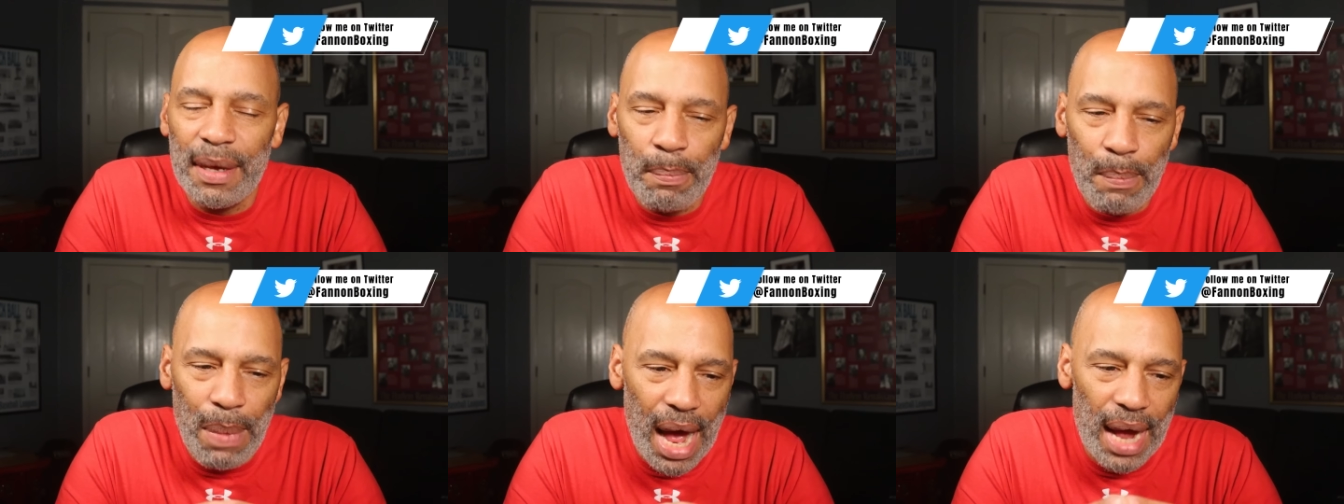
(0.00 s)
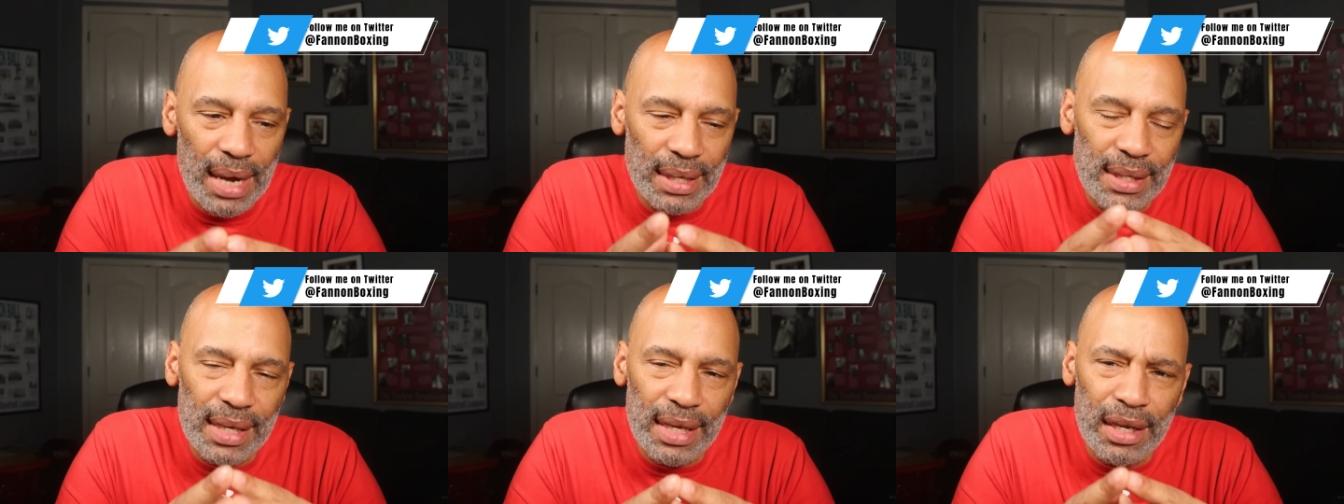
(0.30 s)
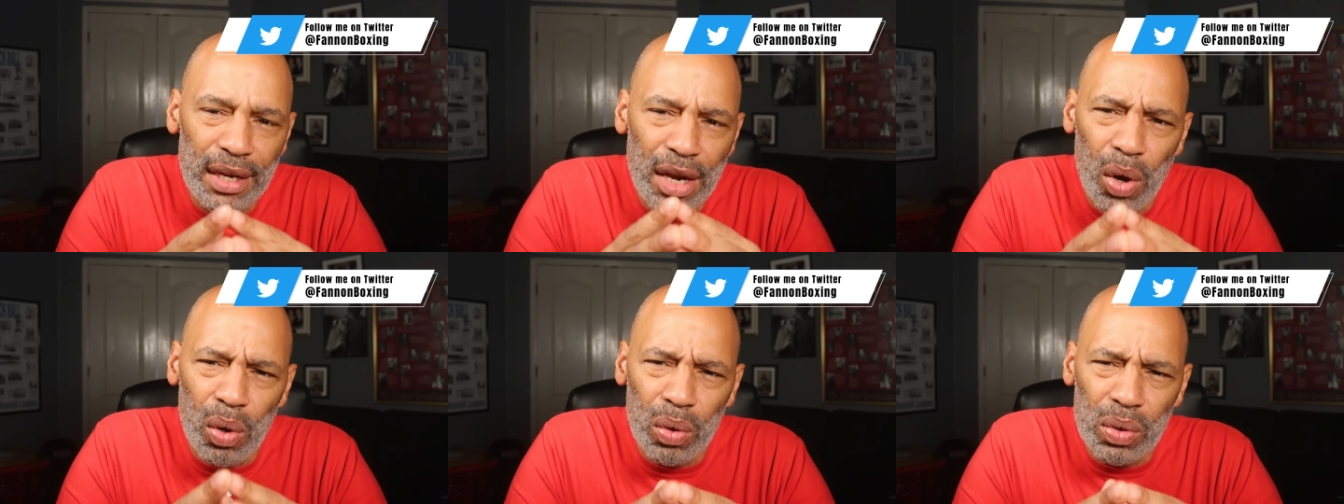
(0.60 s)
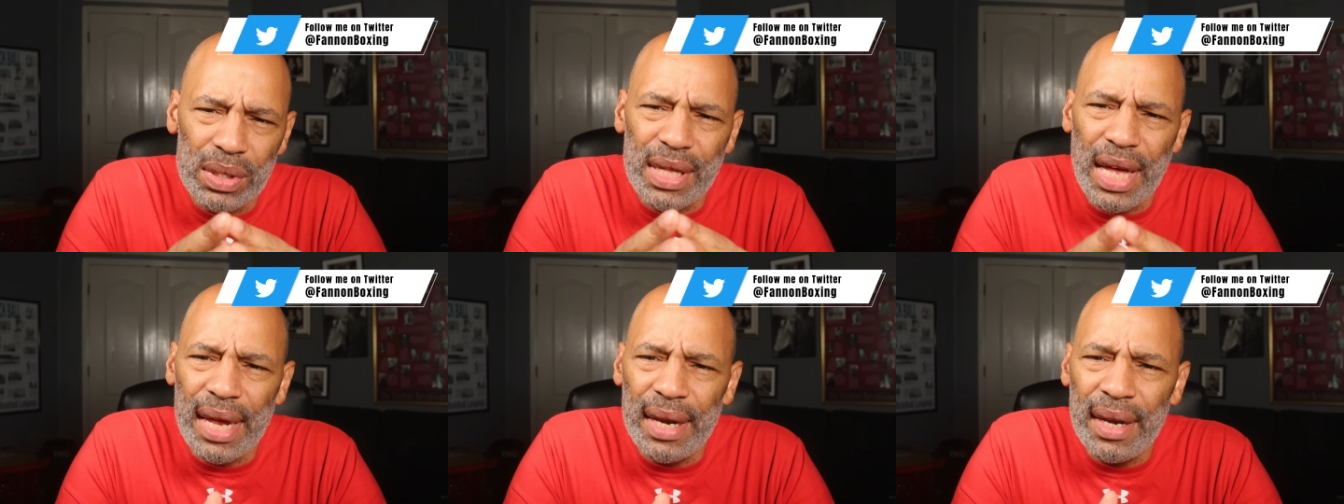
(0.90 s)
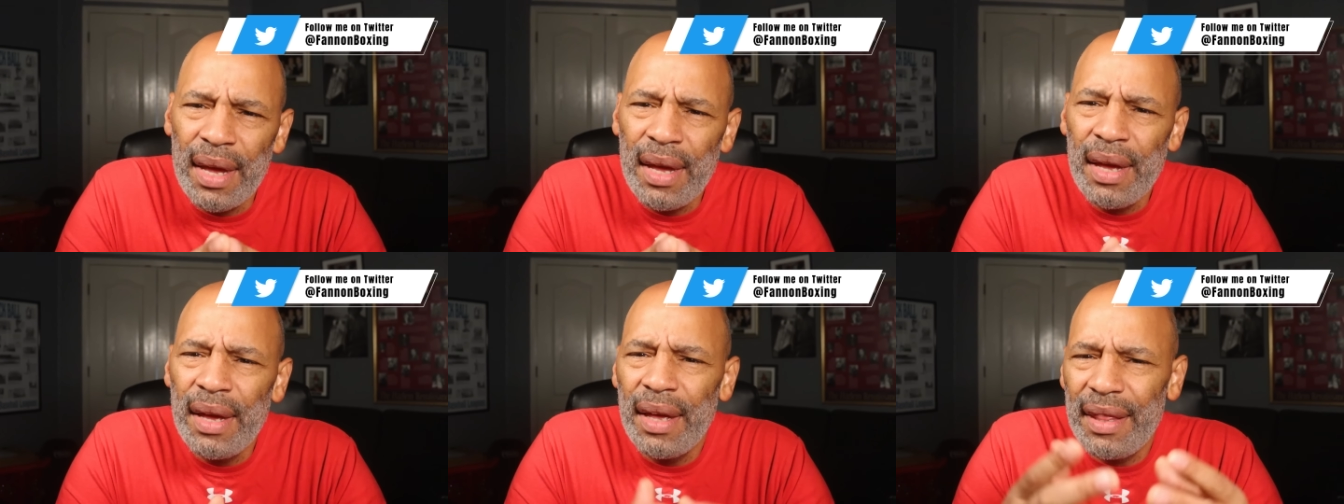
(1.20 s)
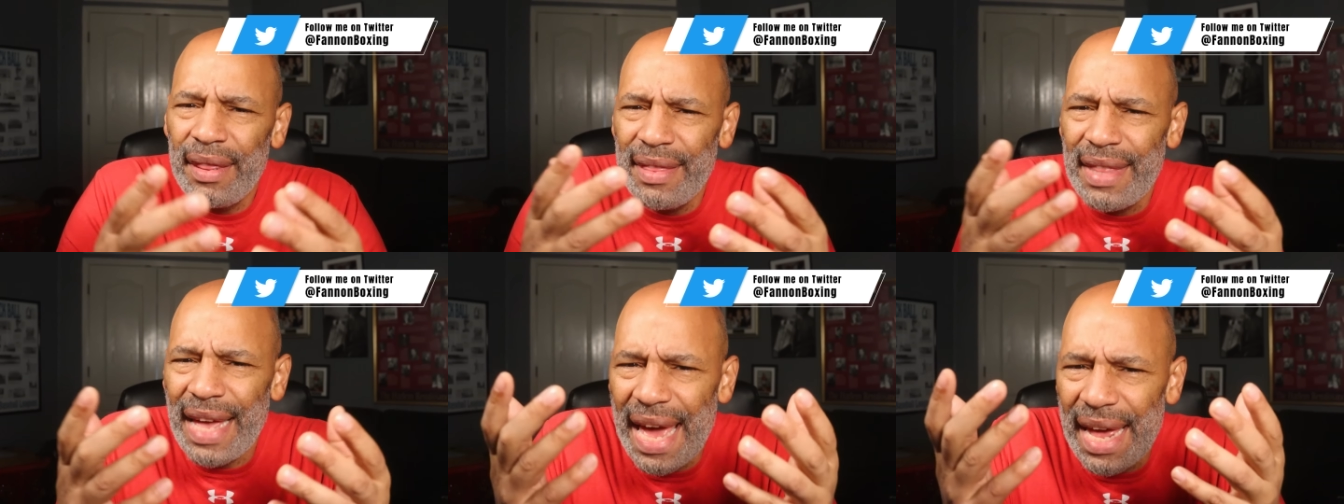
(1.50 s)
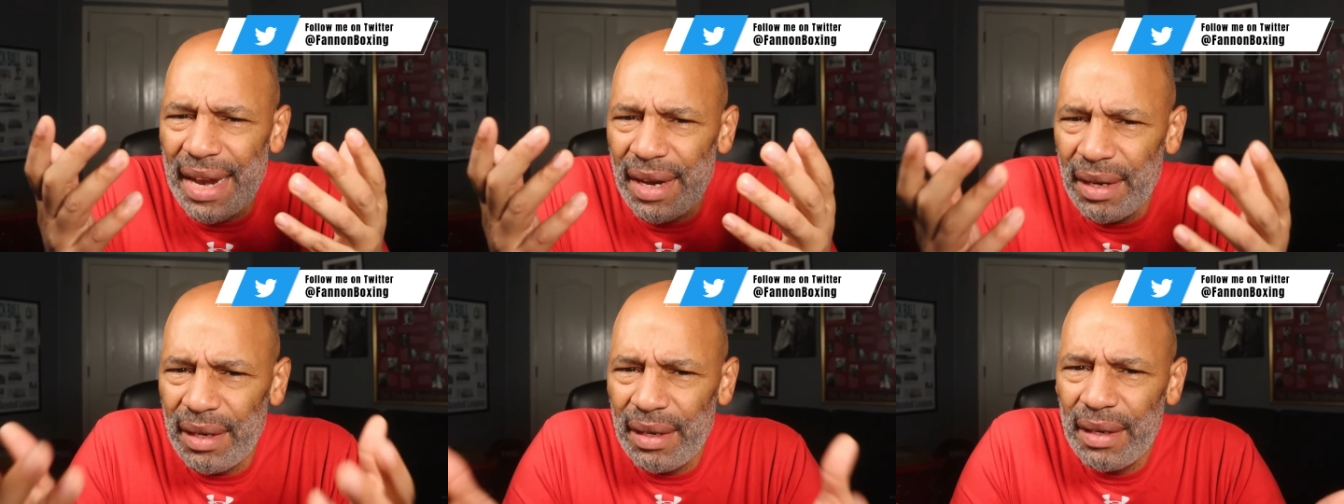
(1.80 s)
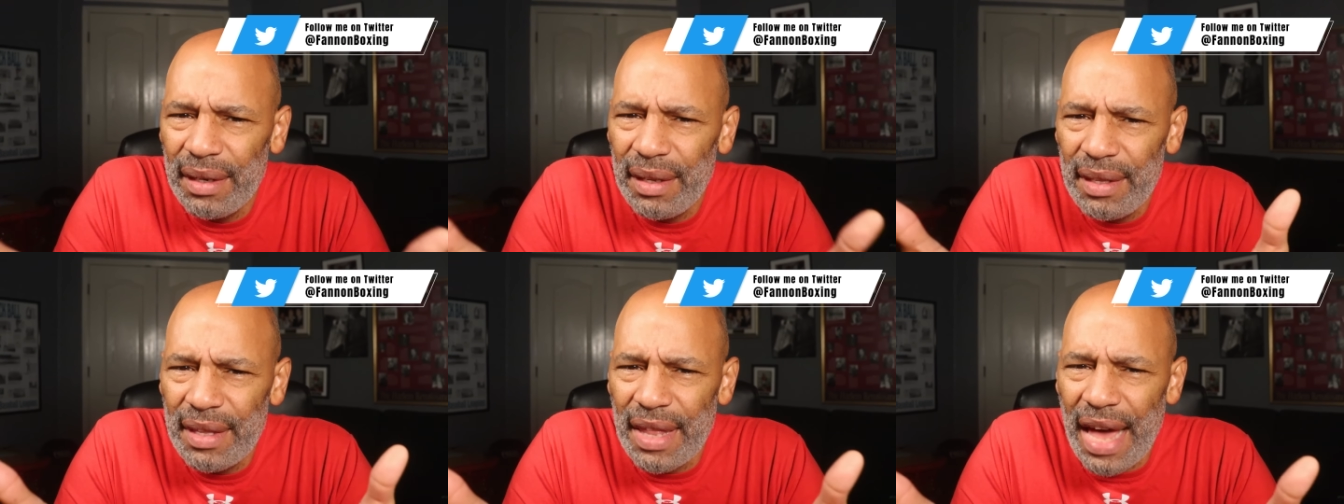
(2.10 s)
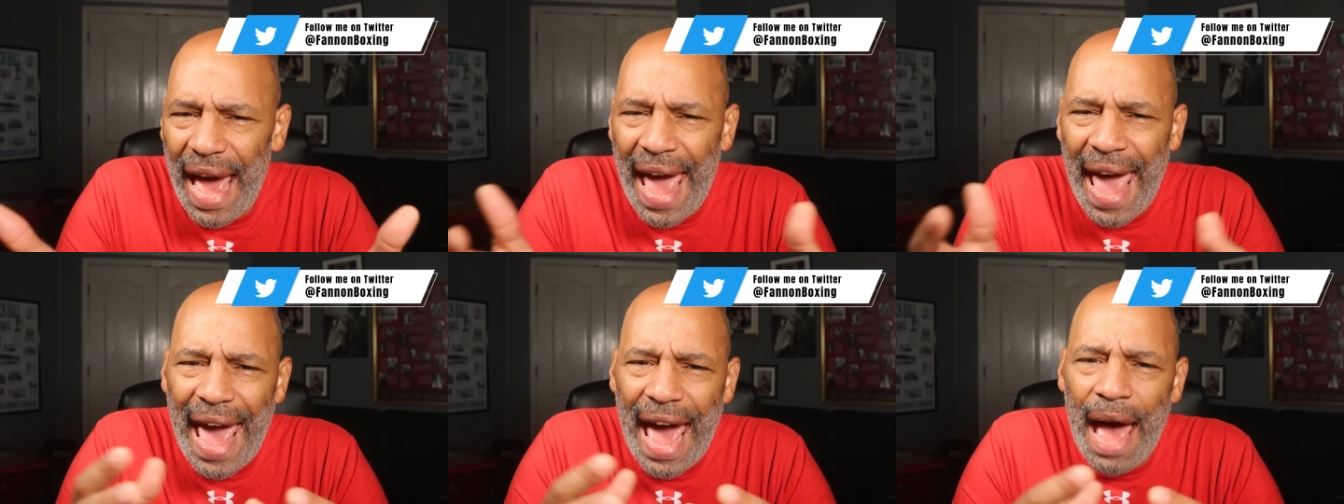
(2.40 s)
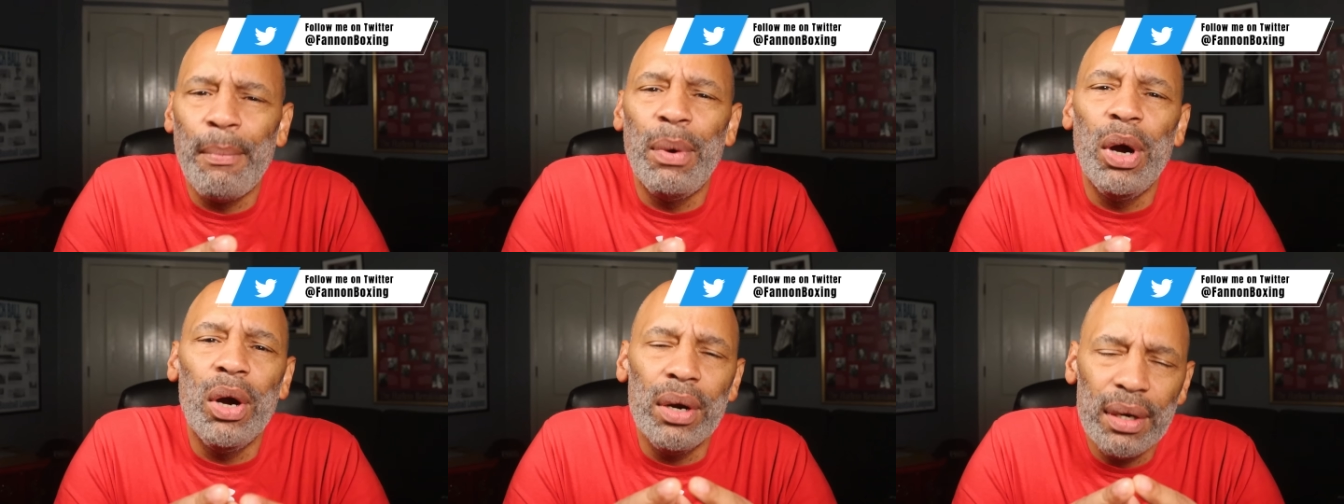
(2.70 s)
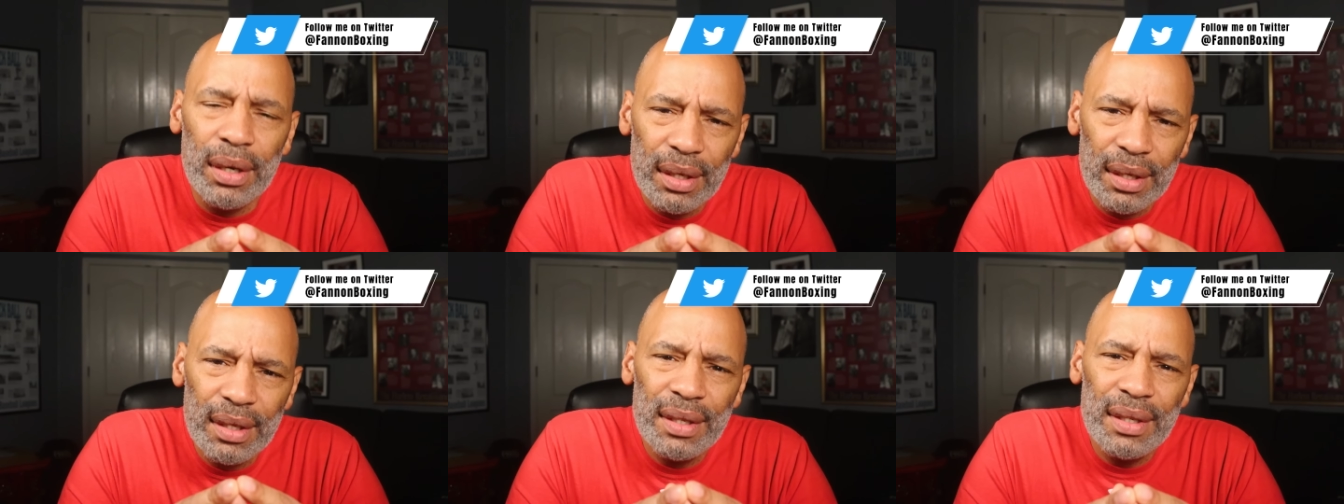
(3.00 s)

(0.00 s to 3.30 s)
in boxing knows that the hammer